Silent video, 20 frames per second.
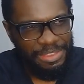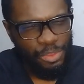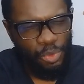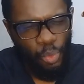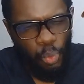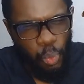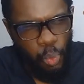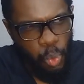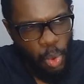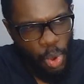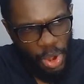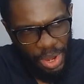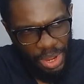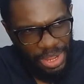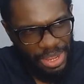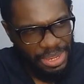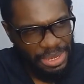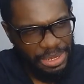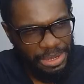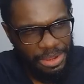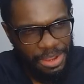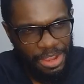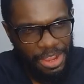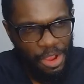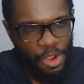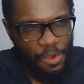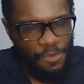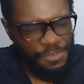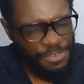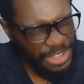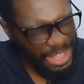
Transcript: the work of